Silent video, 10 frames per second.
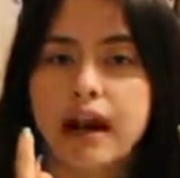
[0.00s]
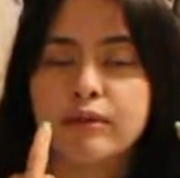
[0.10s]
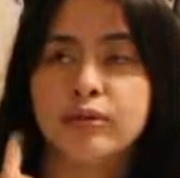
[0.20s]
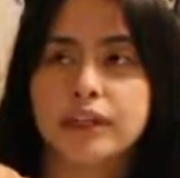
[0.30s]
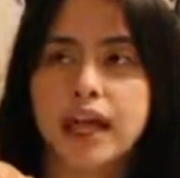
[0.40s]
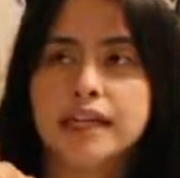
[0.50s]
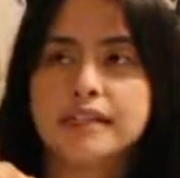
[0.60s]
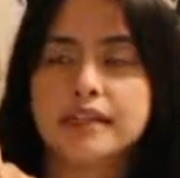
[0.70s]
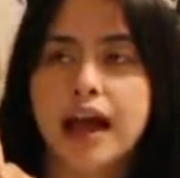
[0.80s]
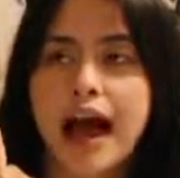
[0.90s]
I
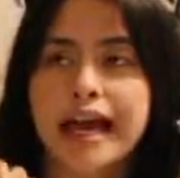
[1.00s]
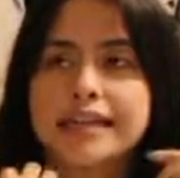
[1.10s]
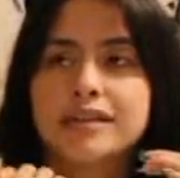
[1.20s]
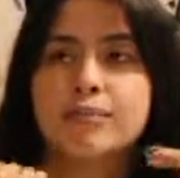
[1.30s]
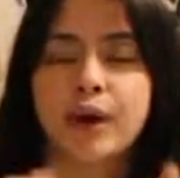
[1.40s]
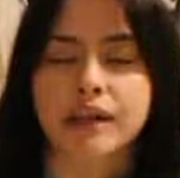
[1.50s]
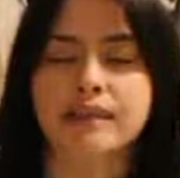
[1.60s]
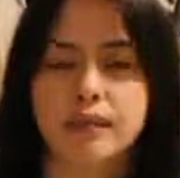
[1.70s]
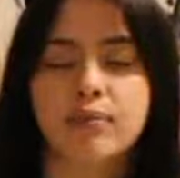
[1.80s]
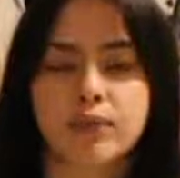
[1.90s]
realized I
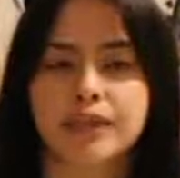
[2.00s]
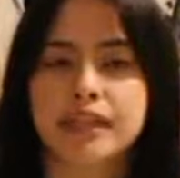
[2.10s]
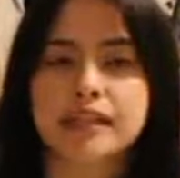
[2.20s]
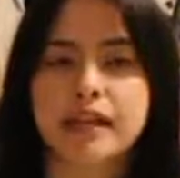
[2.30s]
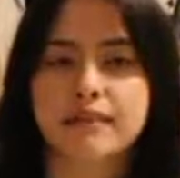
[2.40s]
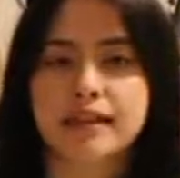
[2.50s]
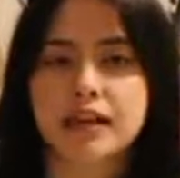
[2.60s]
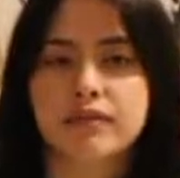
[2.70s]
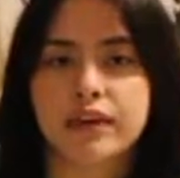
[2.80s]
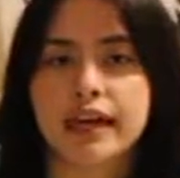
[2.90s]
suppressed the Puerto Rican side of
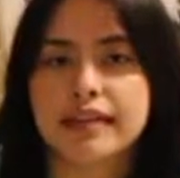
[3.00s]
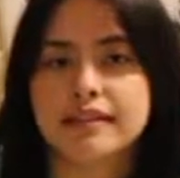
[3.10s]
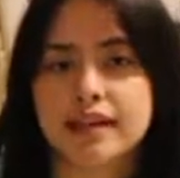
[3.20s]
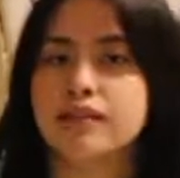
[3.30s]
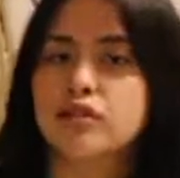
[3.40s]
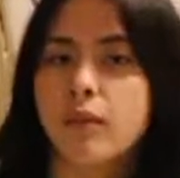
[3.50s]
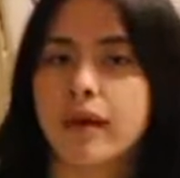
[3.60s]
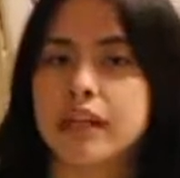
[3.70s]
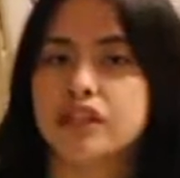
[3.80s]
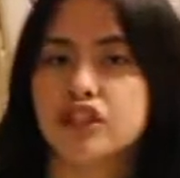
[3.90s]
myself, and I said so
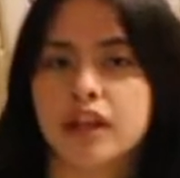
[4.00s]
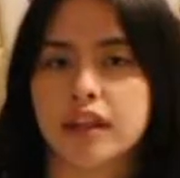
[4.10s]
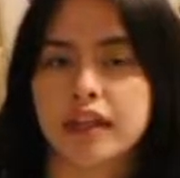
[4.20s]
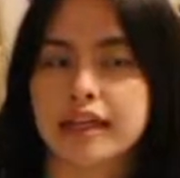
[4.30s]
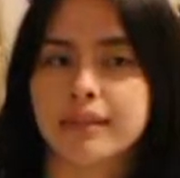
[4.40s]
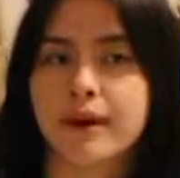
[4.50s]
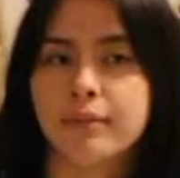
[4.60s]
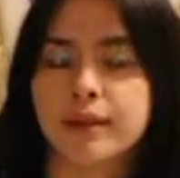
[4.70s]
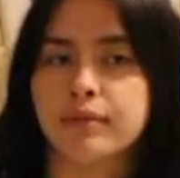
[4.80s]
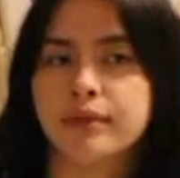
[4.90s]
many shitty things
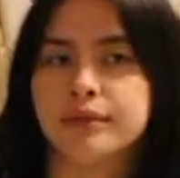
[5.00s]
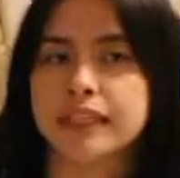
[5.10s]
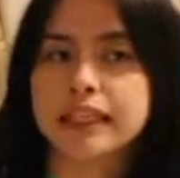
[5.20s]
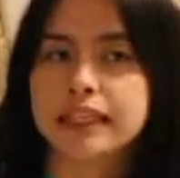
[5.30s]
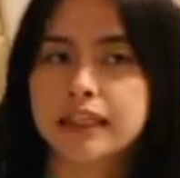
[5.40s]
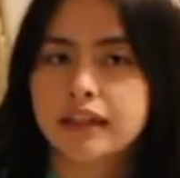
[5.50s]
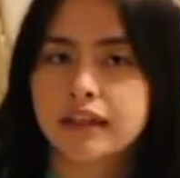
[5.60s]
about being Puerto Rican.